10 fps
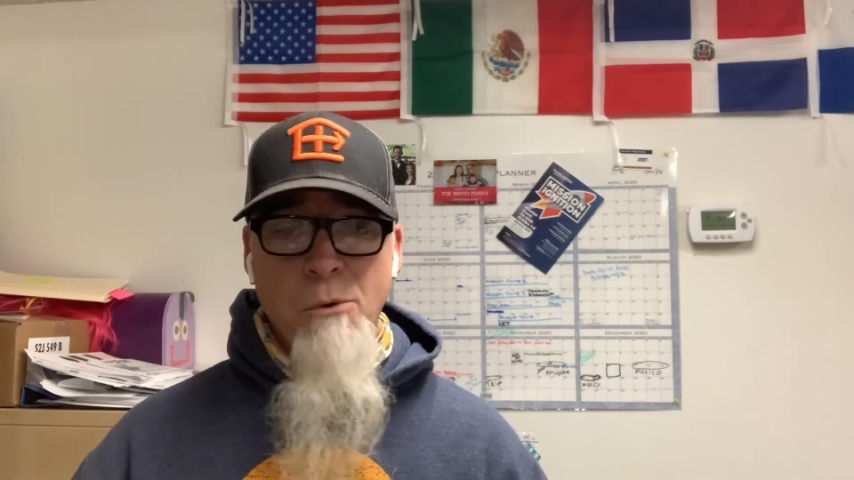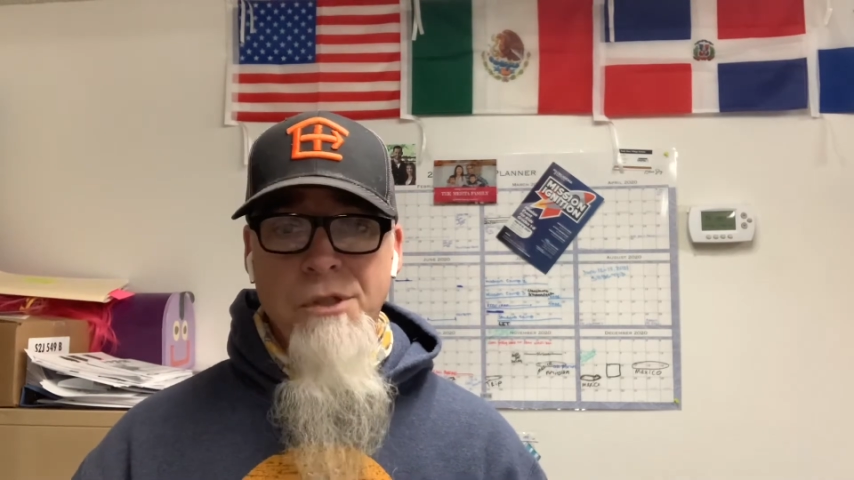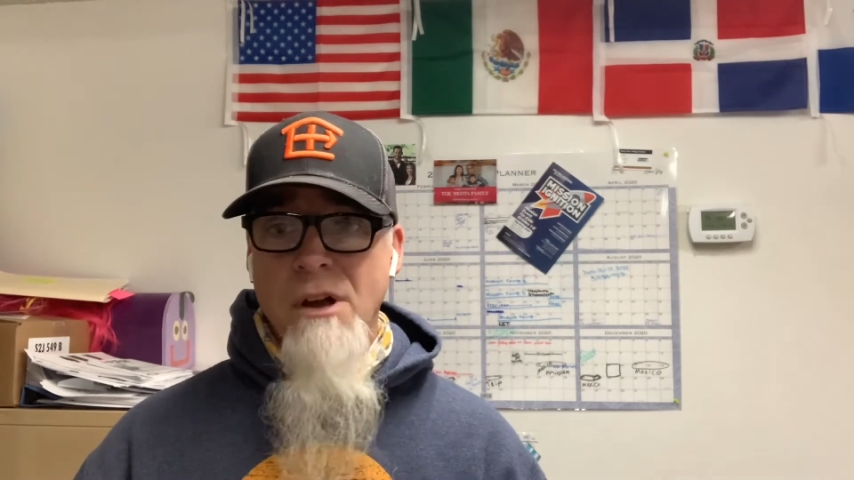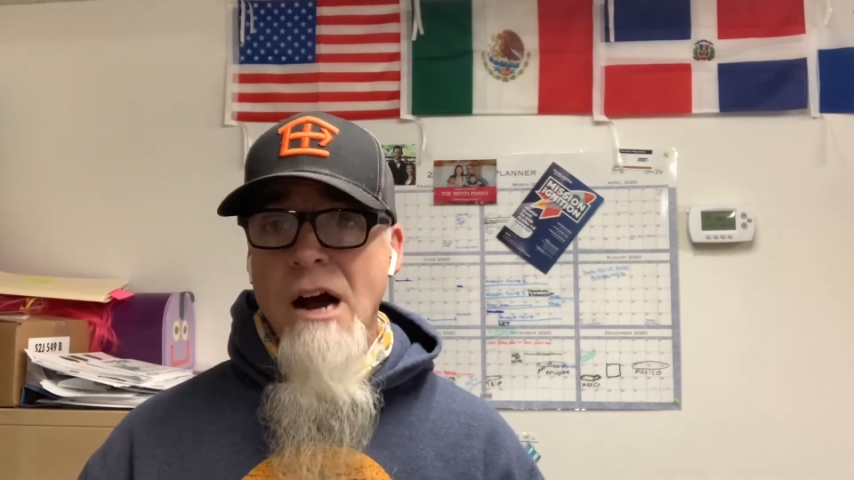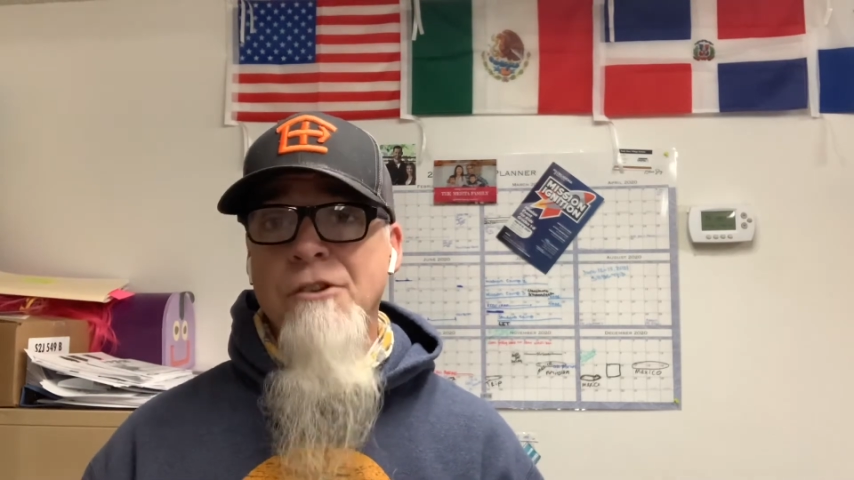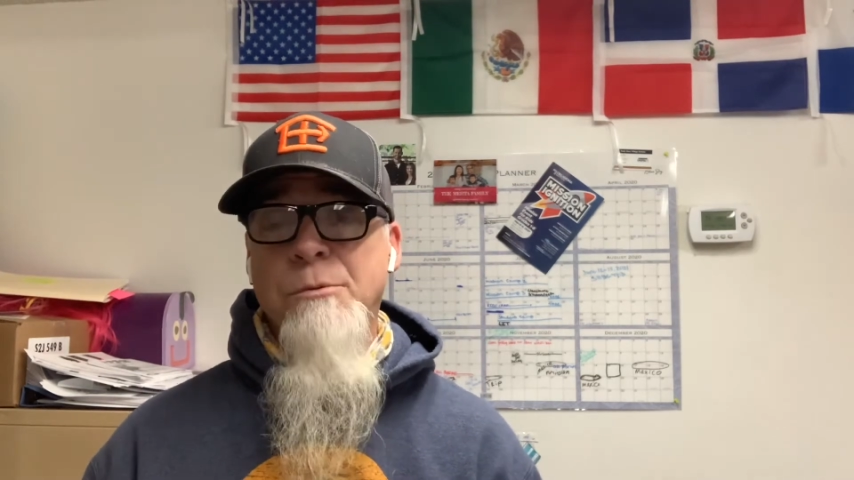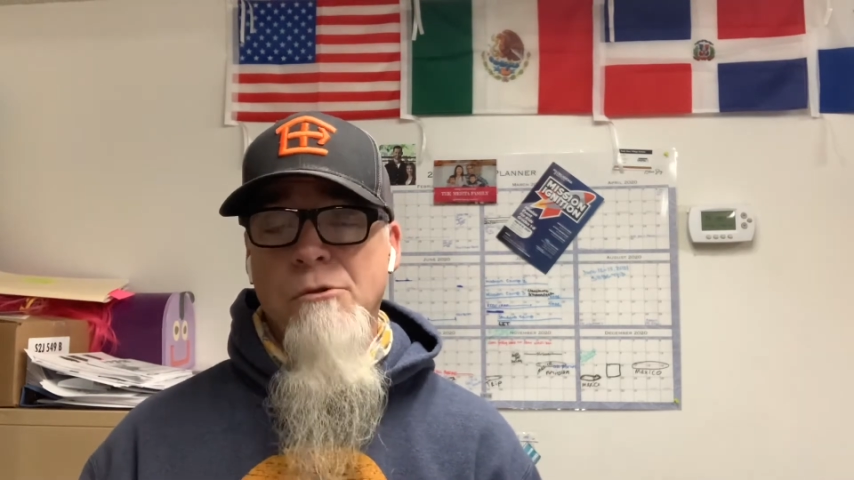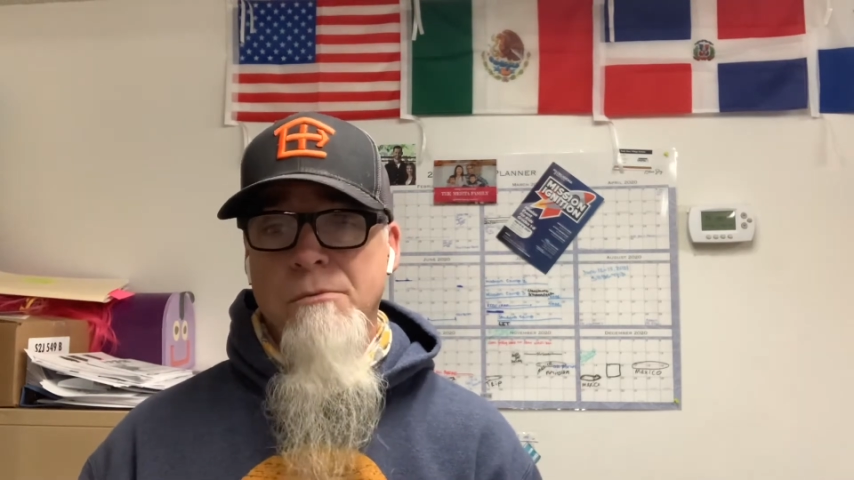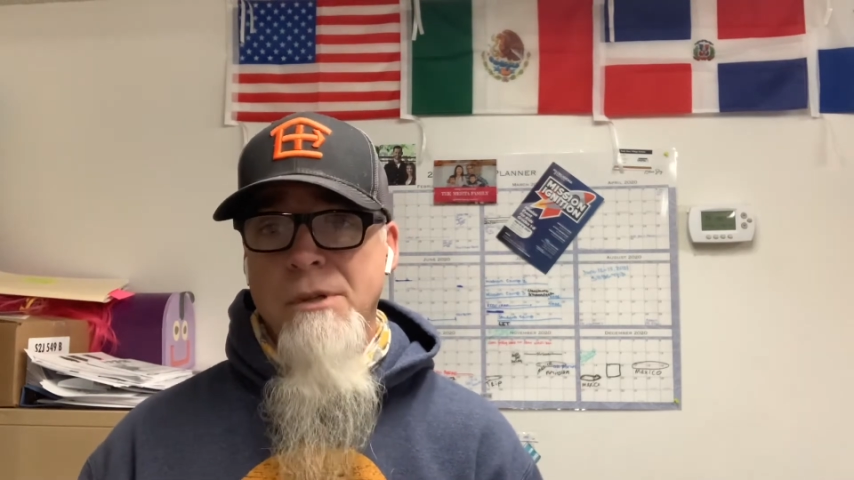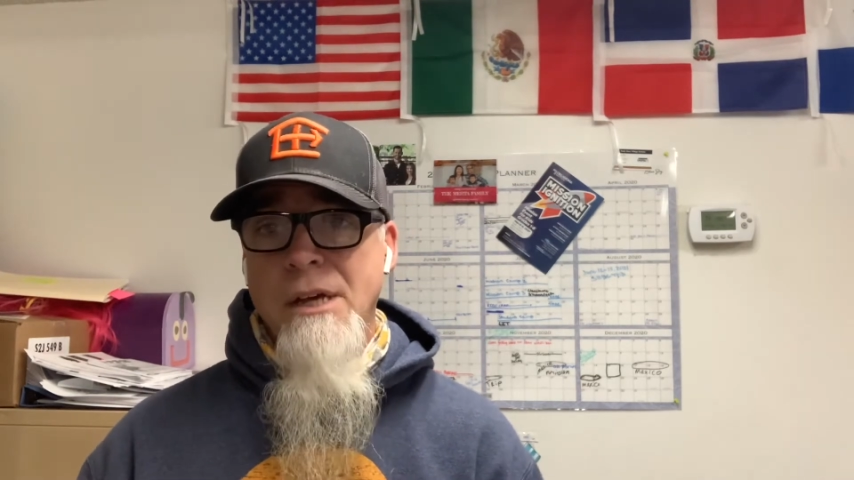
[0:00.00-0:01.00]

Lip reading: with the gospel.